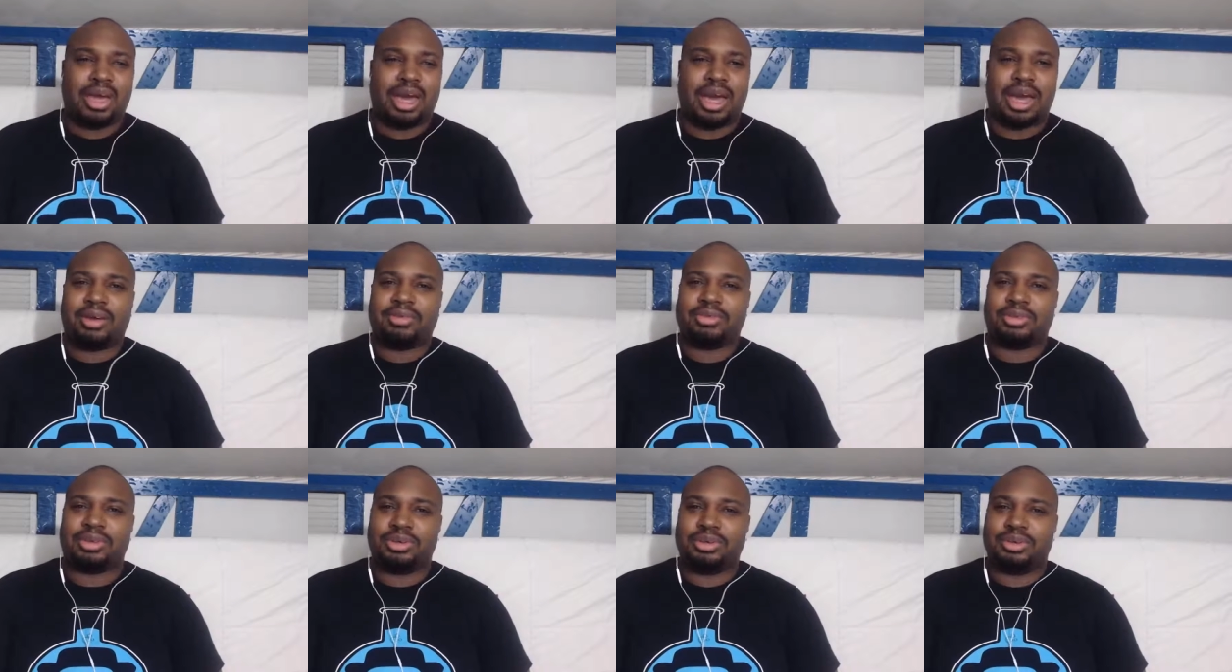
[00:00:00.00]

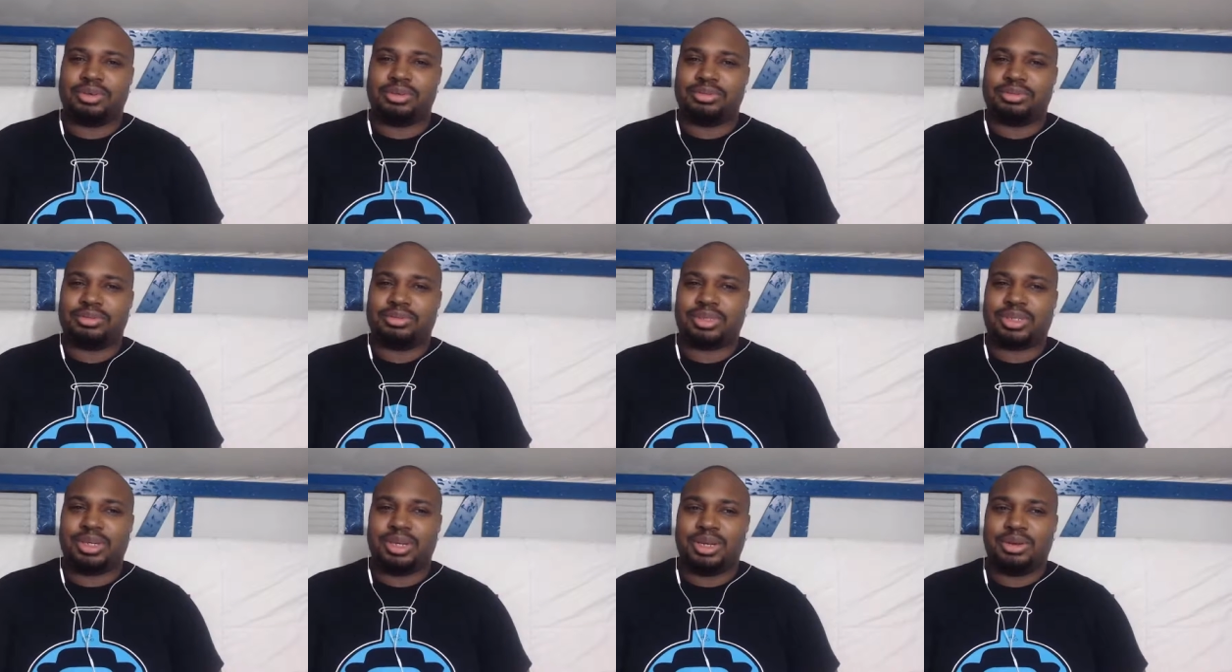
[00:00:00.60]
after
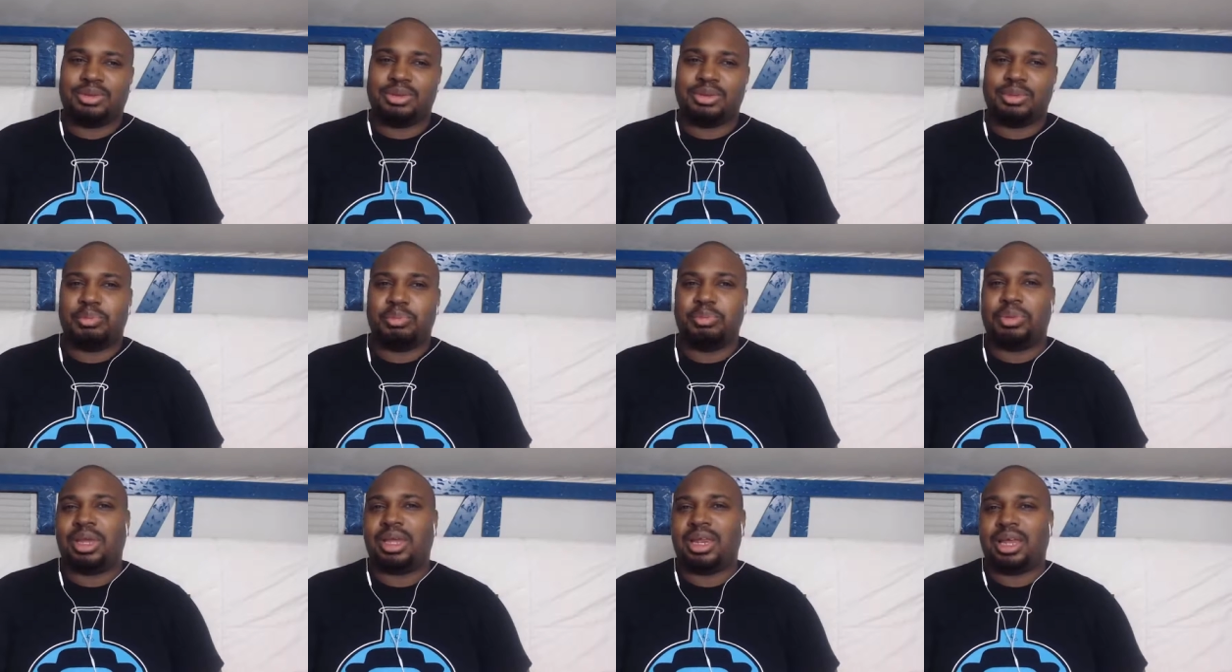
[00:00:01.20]
you know the
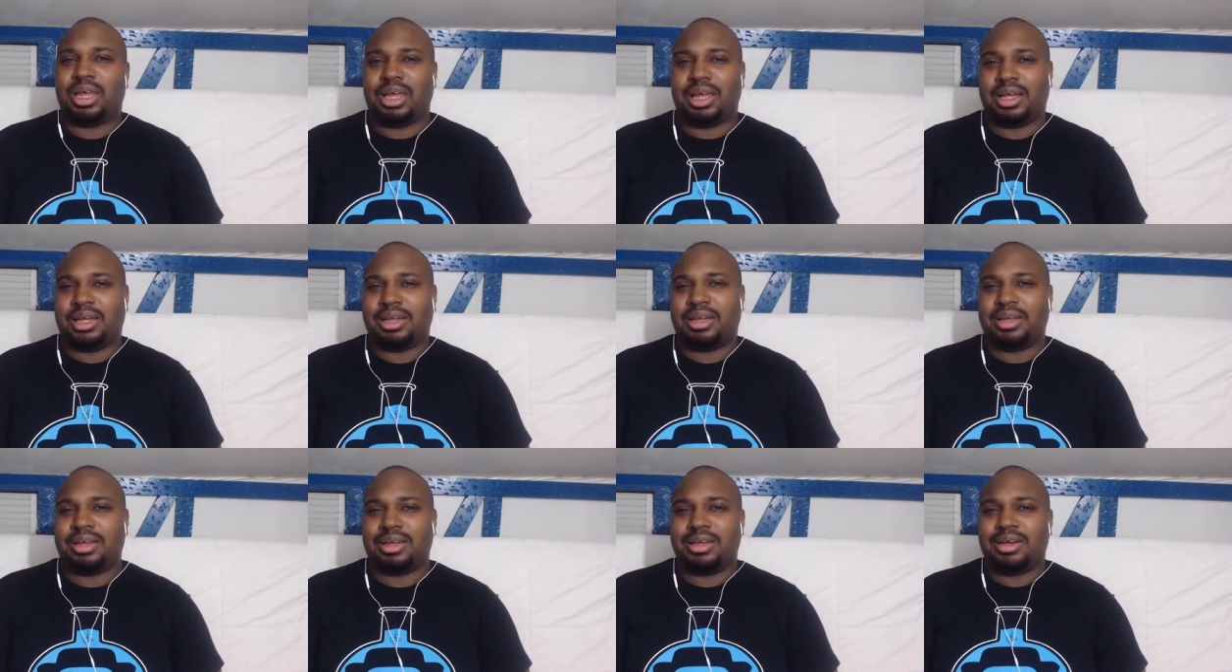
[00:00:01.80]
beating
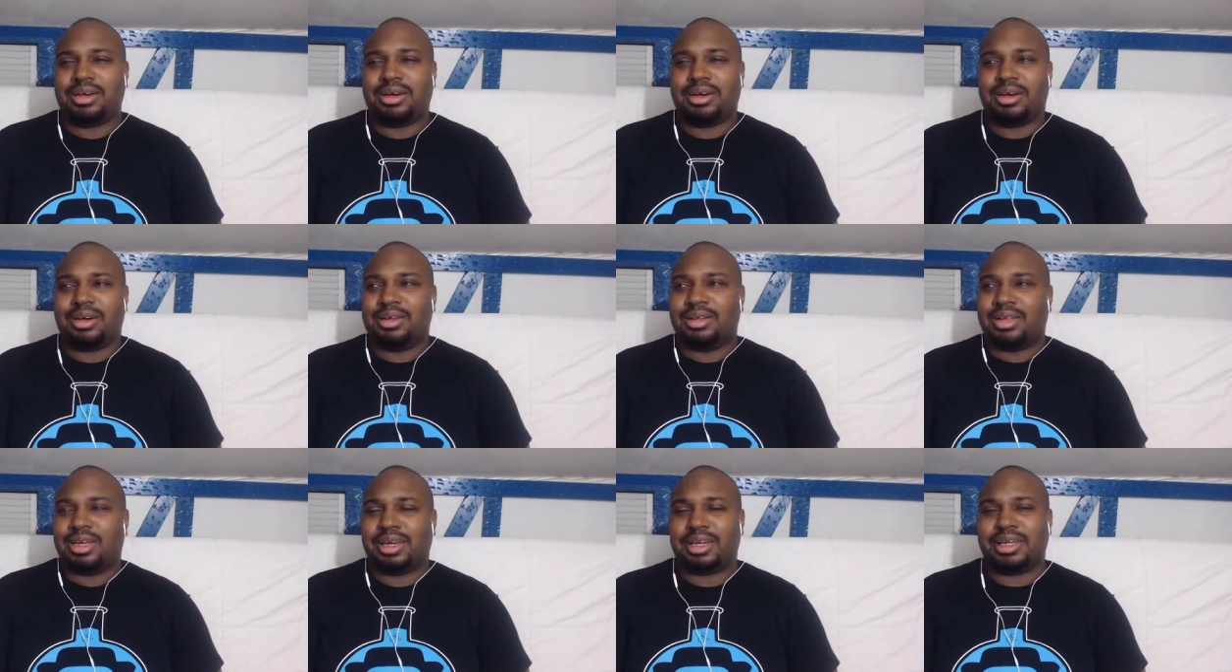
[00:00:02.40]
uh,
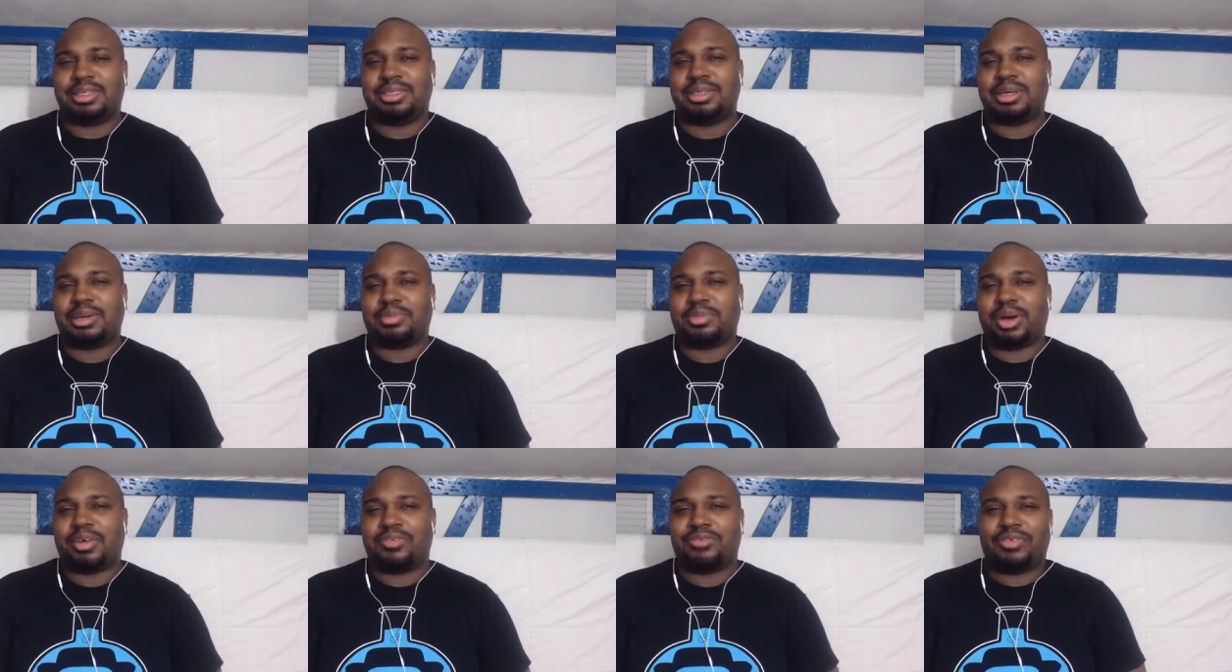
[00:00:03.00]
that he took
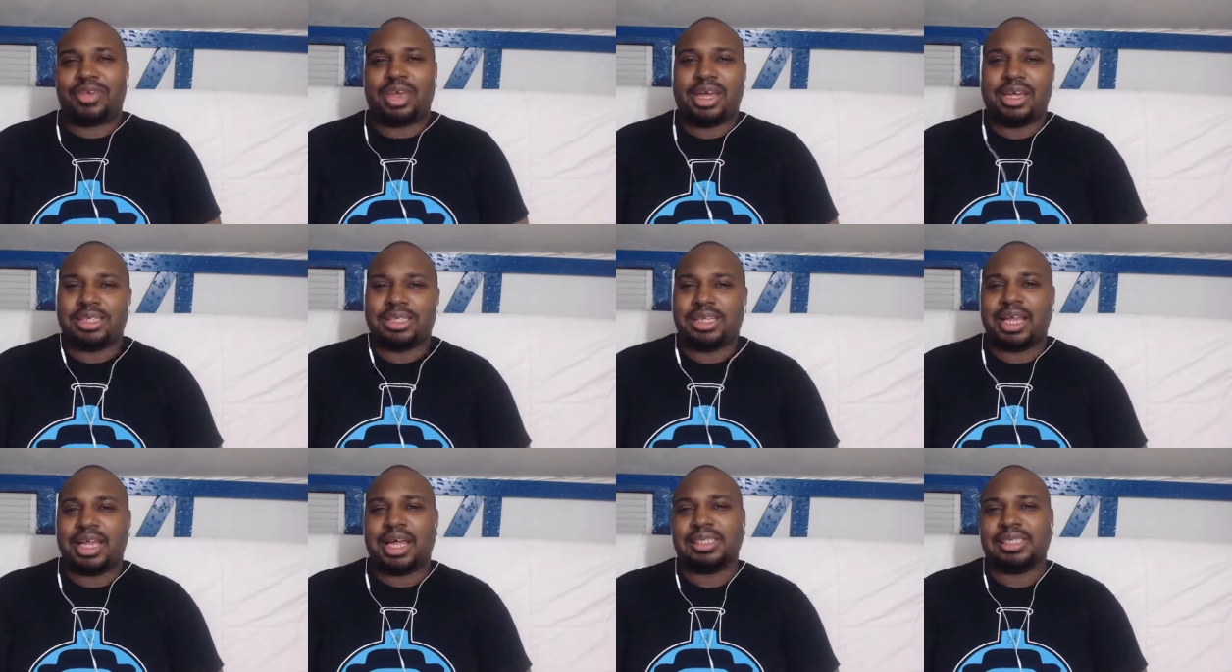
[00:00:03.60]
by
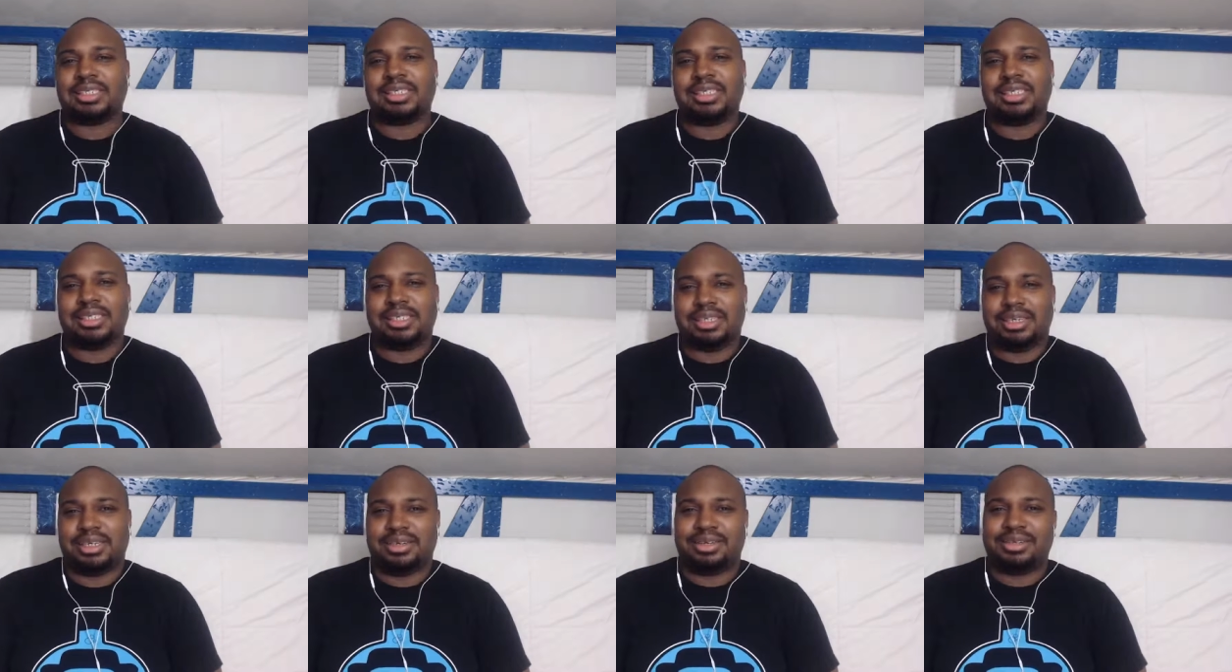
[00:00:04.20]
fans last
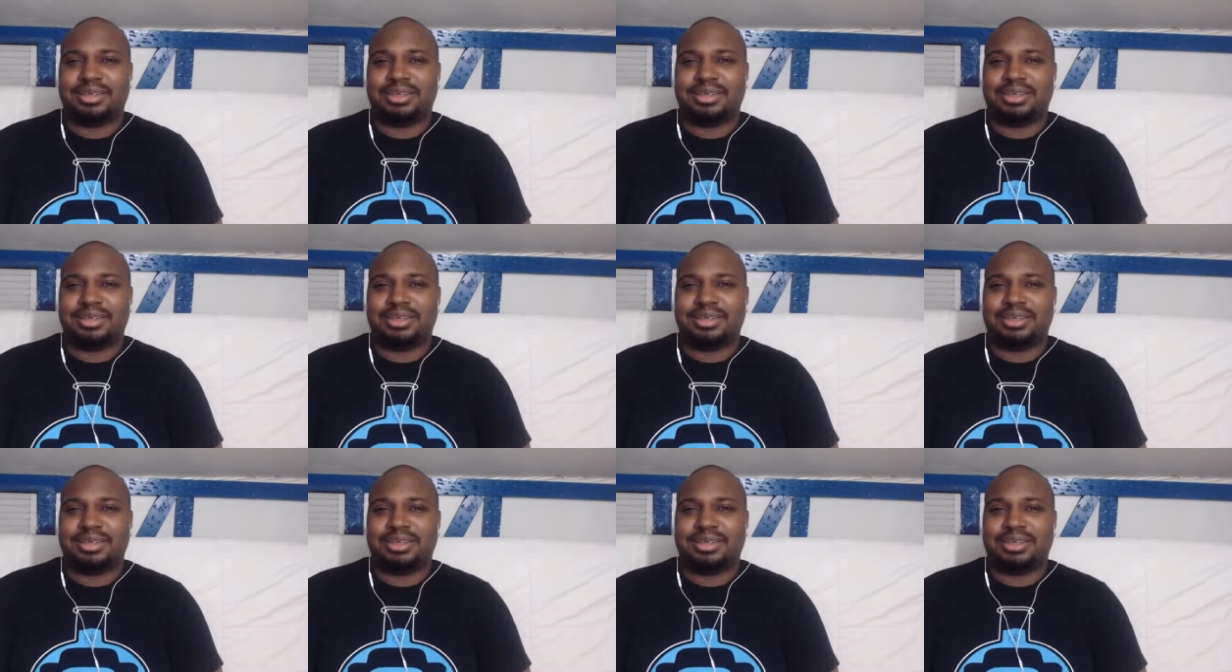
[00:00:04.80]
season.